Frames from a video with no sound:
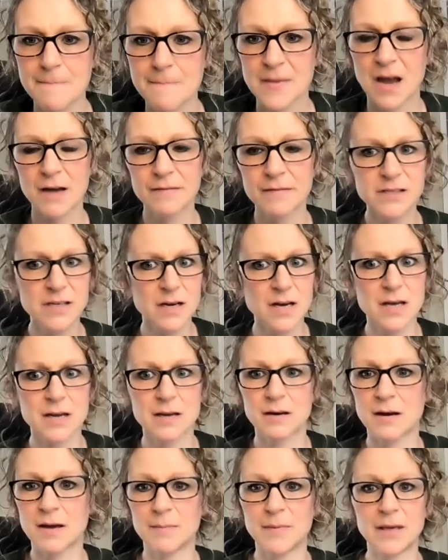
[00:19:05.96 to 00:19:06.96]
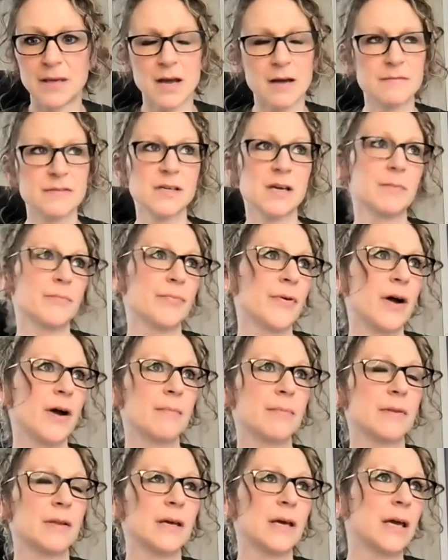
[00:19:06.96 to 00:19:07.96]
i've done i mean i've done
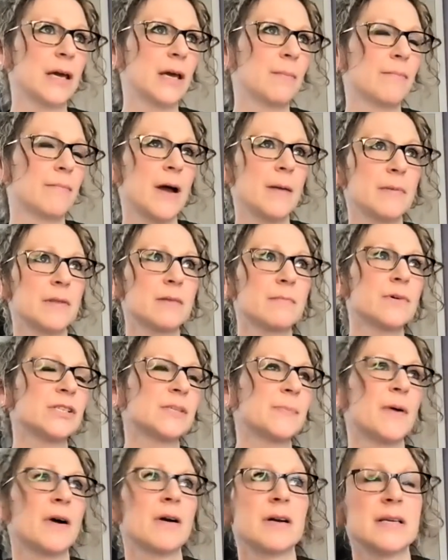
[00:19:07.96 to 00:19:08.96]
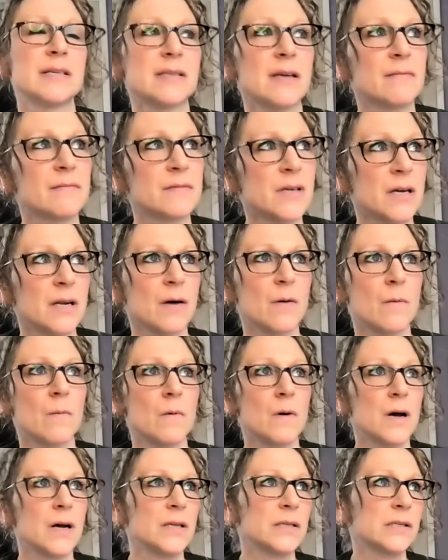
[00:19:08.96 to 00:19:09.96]
probably probably the most parties i've done at
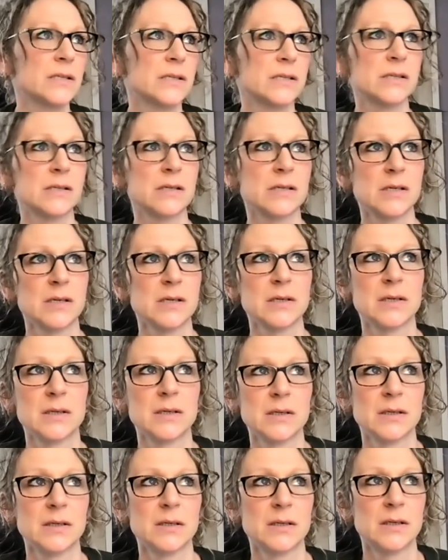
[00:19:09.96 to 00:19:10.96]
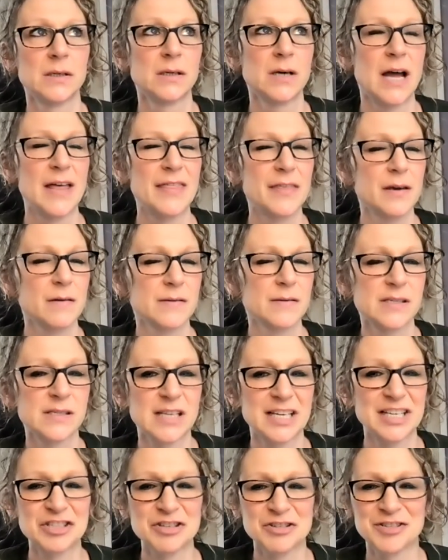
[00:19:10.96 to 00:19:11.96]
once i think it was
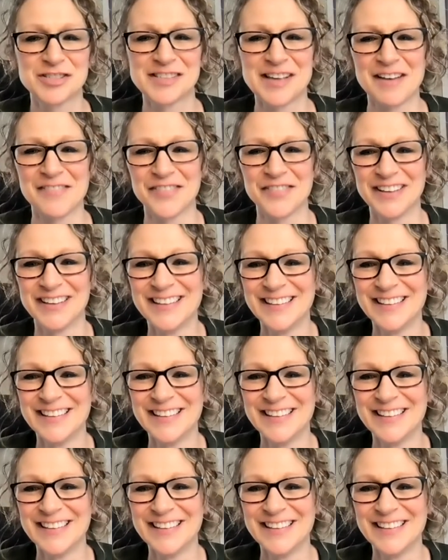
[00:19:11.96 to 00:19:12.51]
six or seven